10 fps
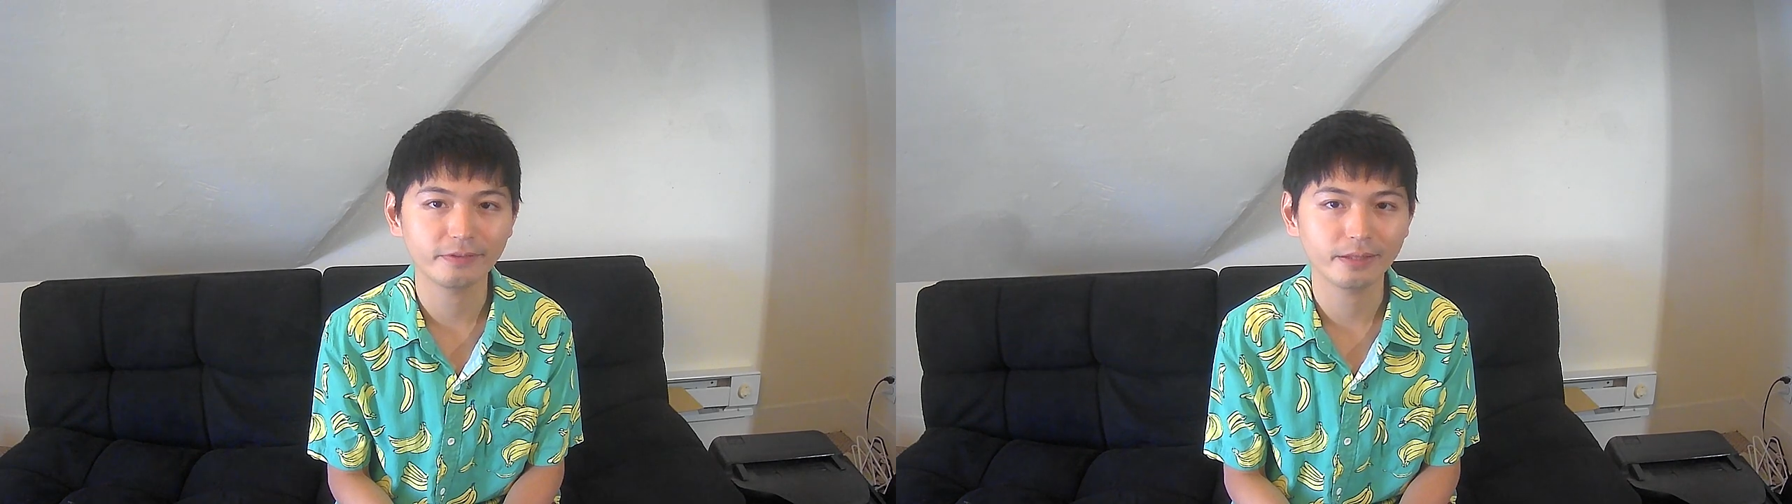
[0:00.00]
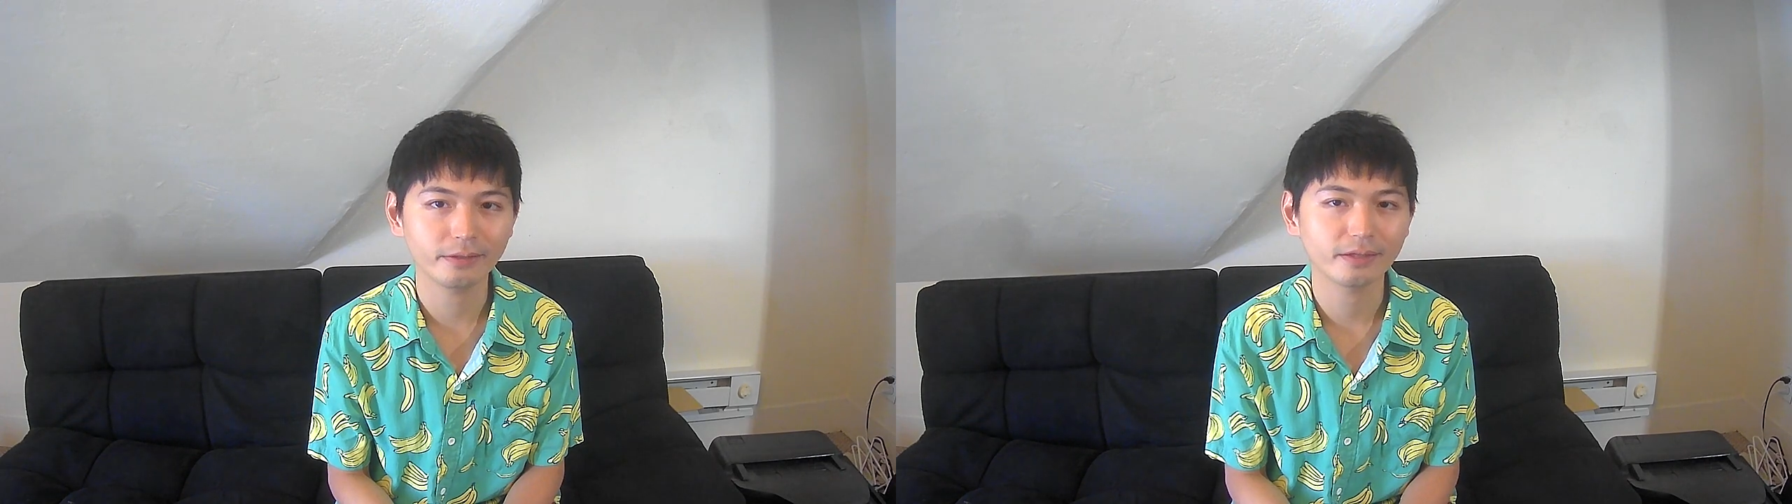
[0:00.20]

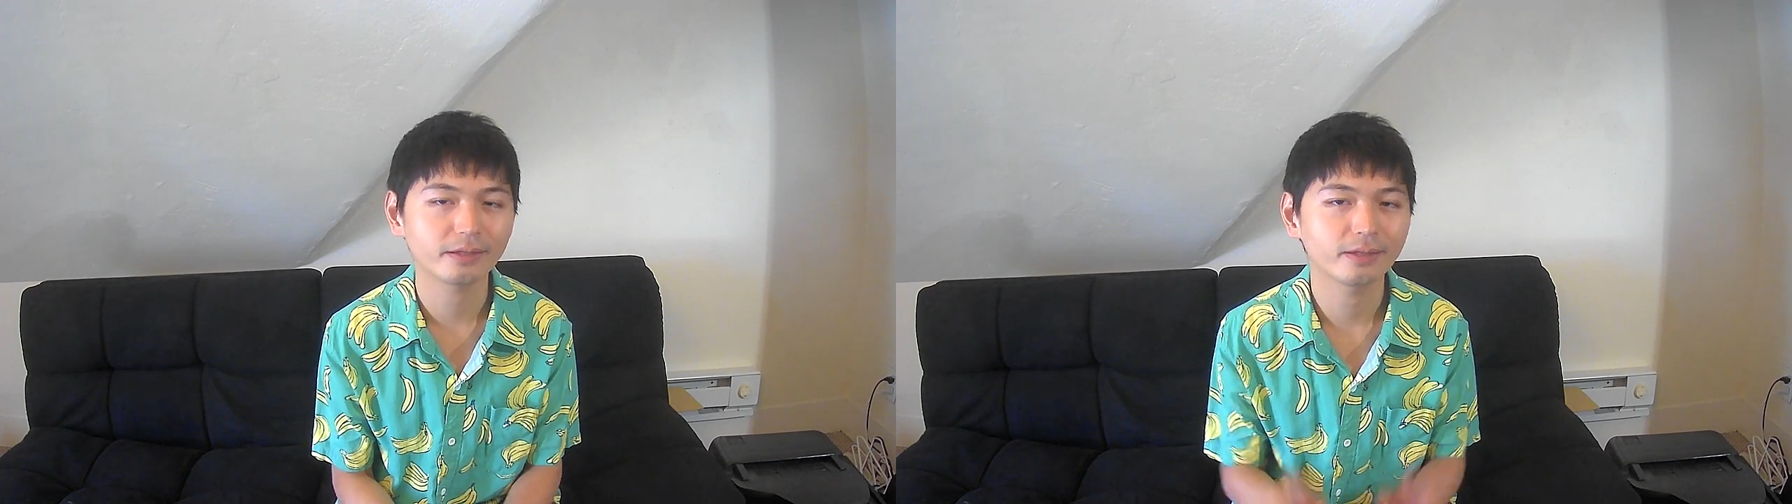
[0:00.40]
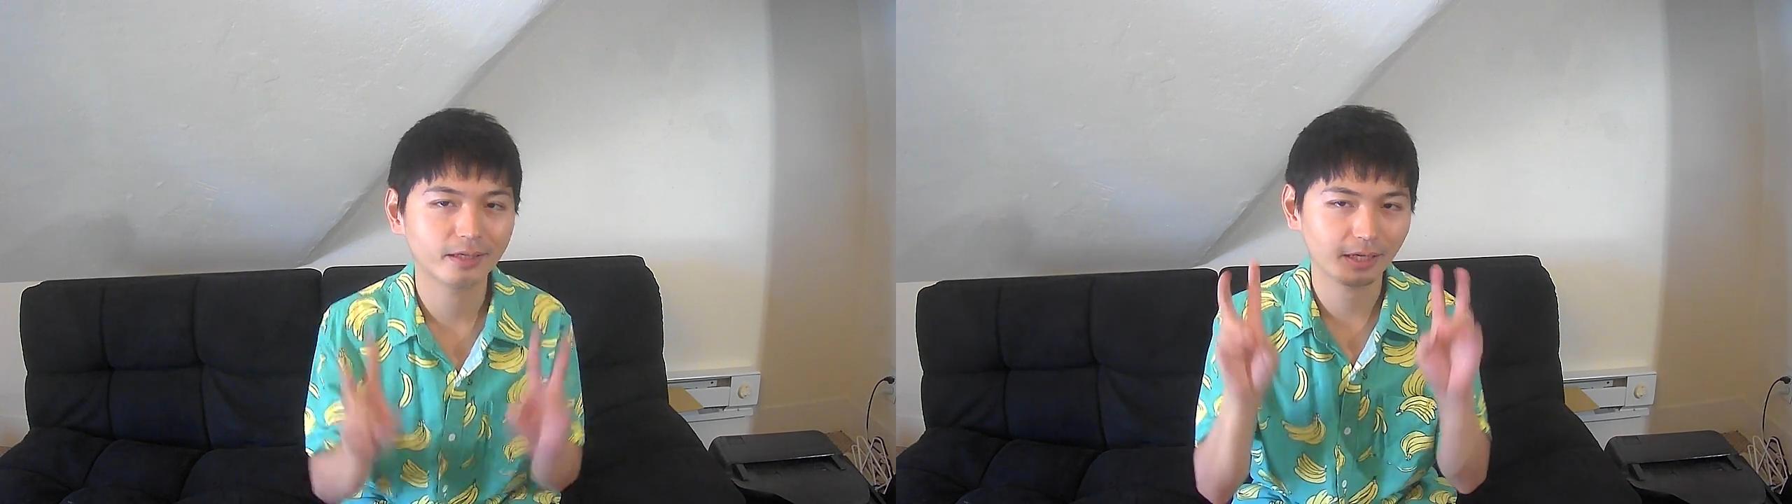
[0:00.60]
this
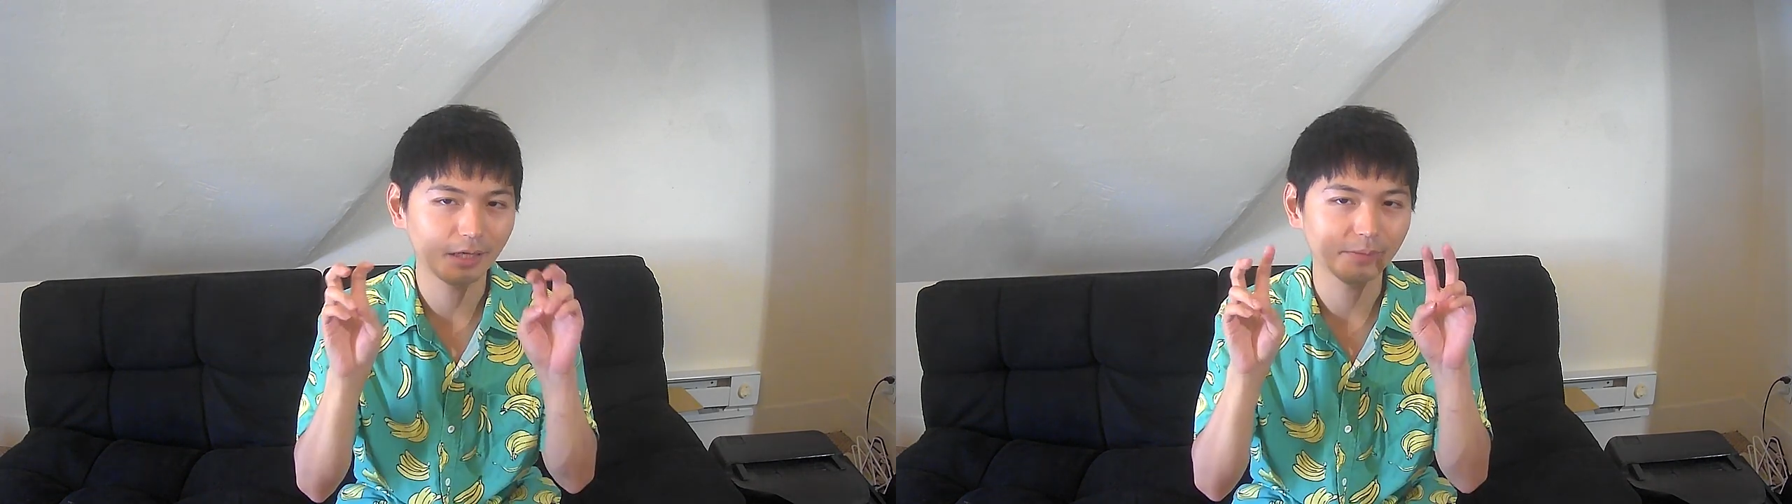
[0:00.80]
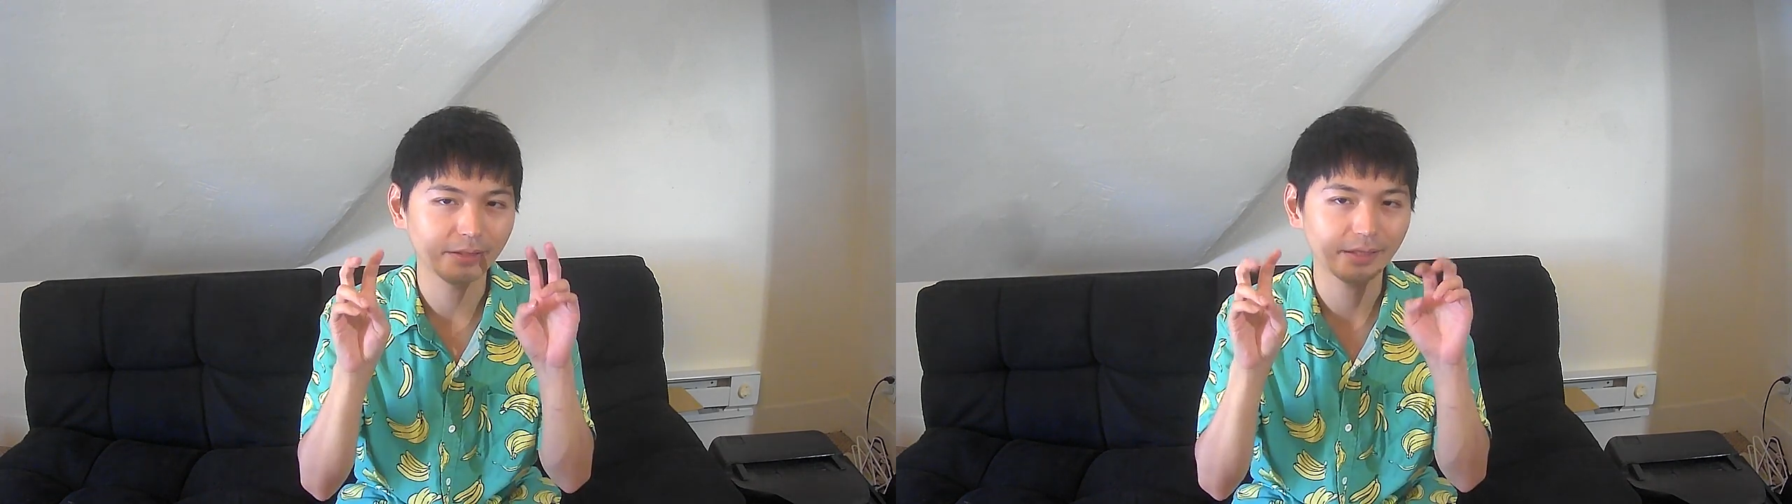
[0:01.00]

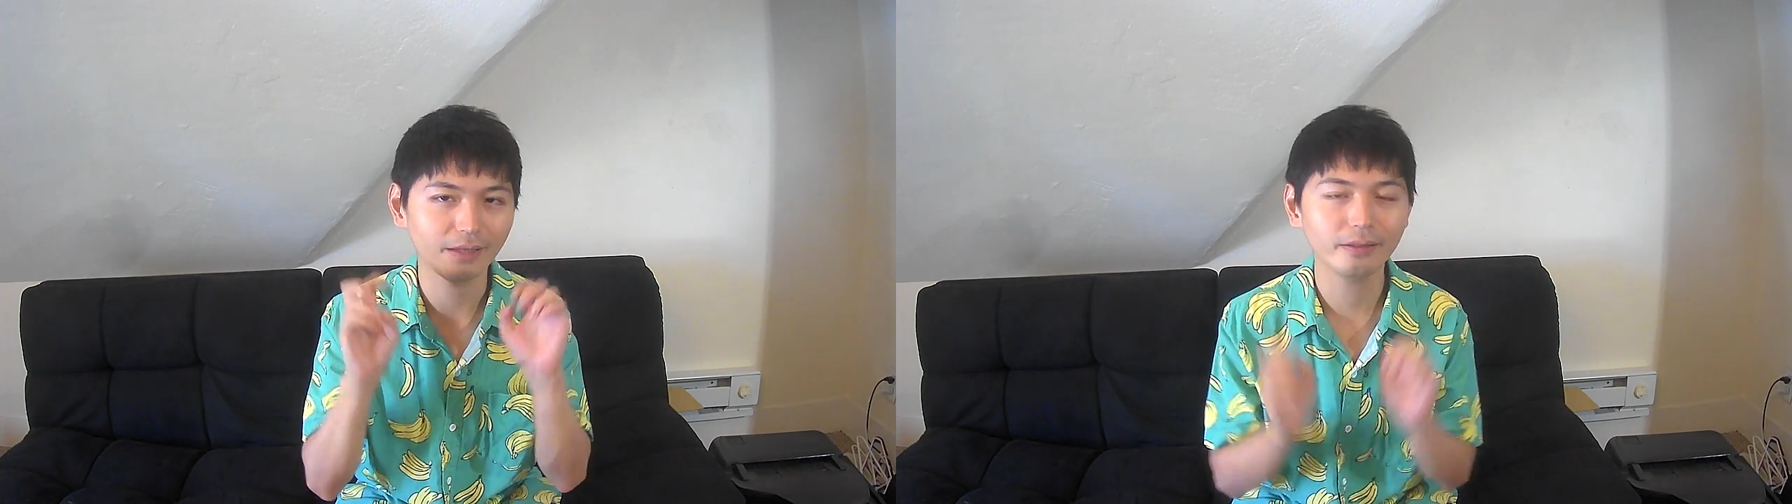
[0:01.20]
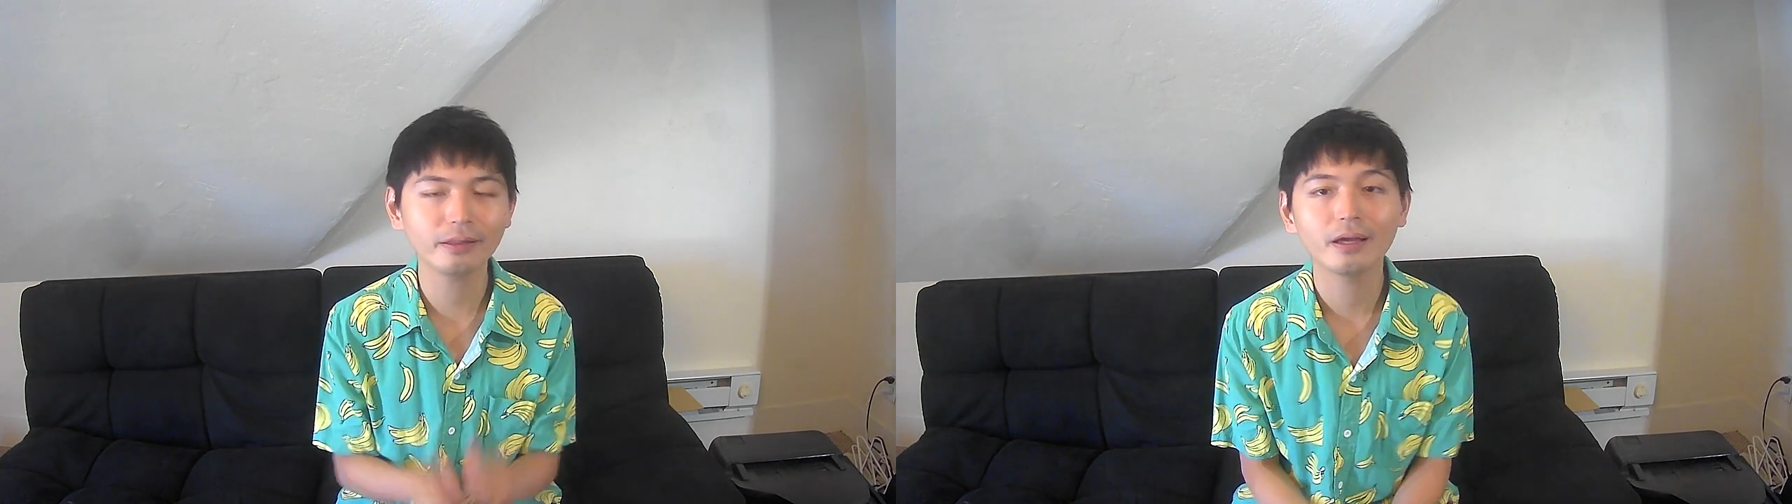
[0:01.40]
common sense?